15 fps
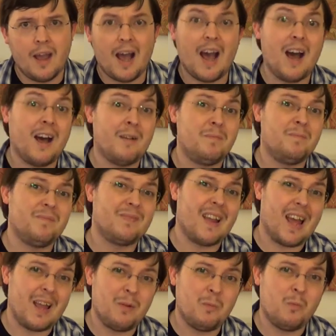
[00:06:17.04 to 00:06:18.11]

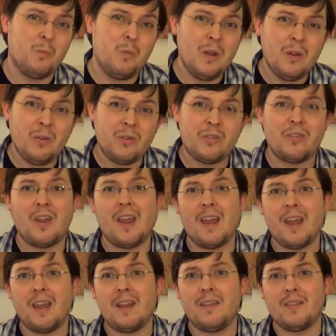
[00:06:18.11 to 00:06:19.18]
I will
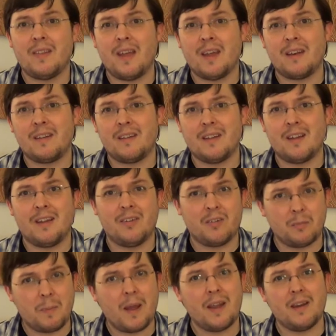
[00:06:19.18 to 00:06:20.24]
say that in
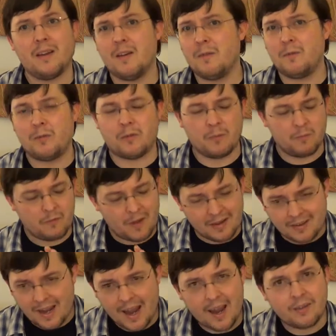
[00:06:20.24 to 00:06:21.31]
spite of some
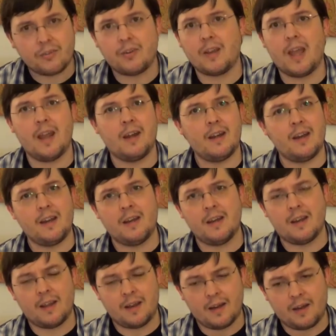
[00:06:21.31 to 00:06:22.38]
fantastic editing
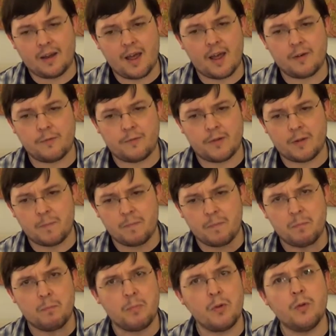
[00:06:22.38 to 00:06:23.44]
and a lot of
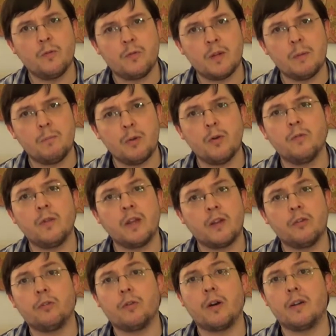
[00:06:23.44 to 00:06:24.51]
beautifully
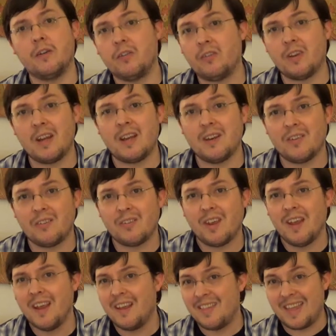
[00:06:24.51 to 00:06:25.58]
constructed scenes,
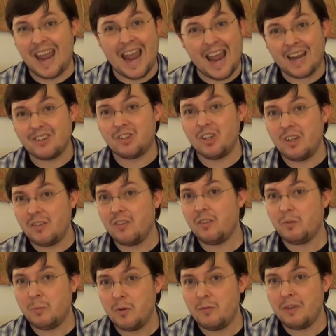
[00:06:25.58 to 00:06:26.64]
the action in
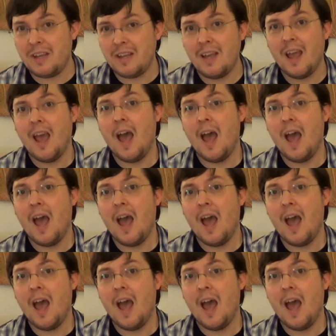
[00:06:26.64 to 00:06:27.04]
this movie,